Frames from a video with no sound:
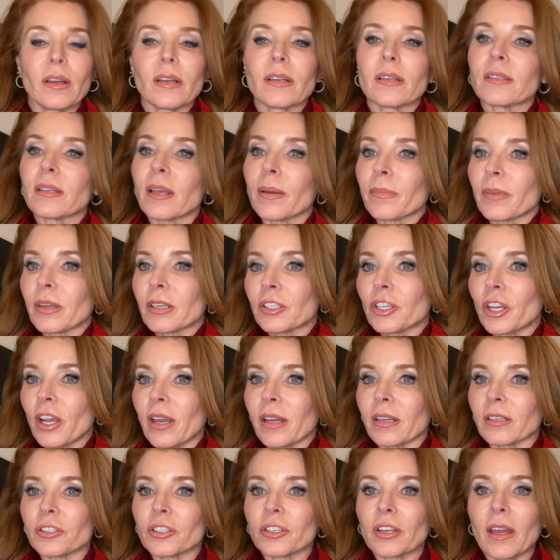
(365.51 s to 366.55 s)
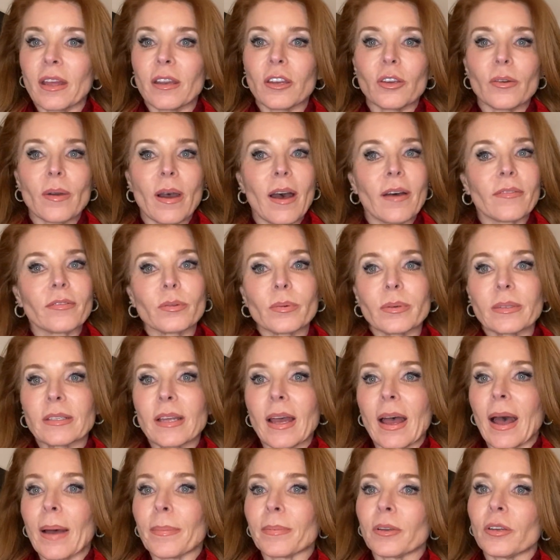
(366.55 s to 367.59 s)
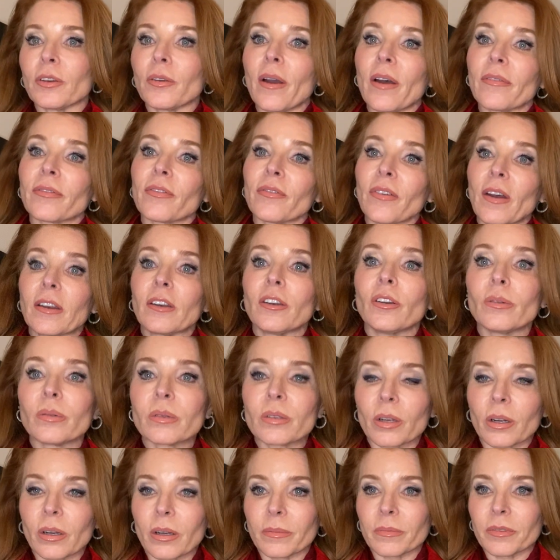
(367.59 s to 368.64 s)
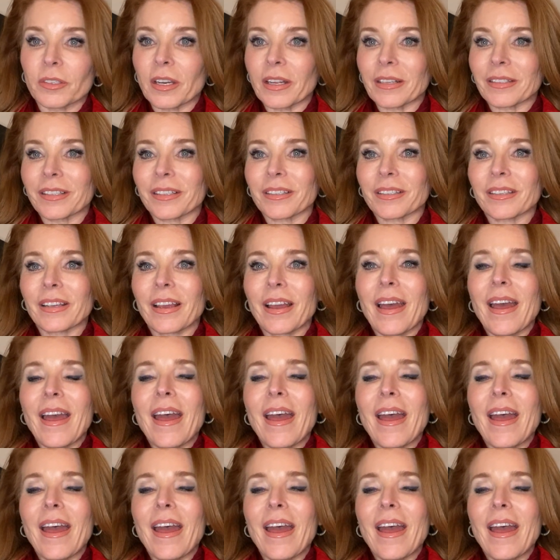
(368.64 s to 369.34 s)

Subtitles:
Something changed and you have to adapt and you have to find new circumstances.